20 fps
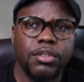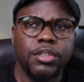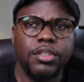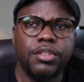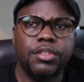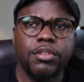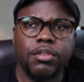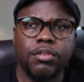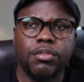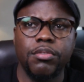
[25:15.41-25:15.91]

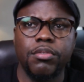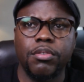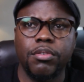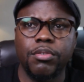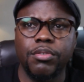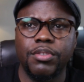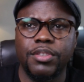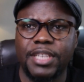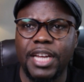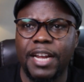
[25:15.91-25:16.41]

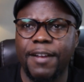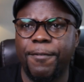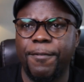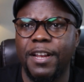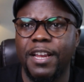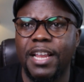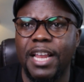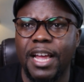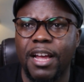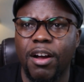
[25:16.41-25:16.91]
could start
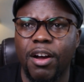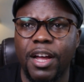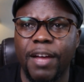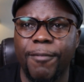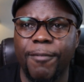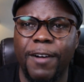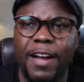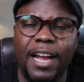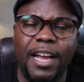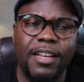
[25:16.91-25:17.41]
feeling like, okay,
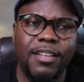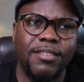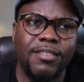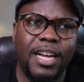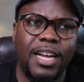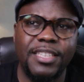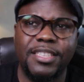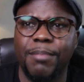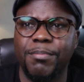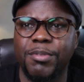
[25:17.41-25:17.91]
fine, I
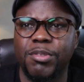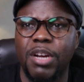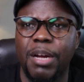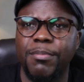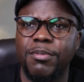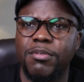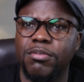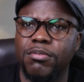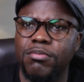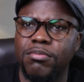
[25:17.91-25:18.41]
subscribe
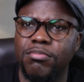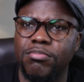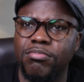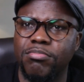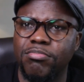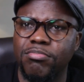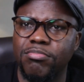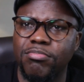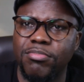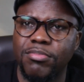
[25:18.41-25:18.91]
to
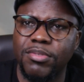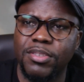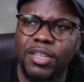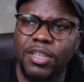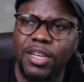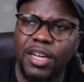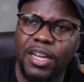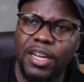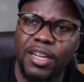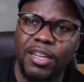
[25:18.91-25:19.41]

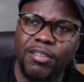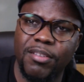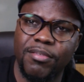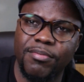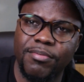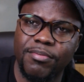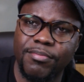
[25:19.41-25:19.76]
the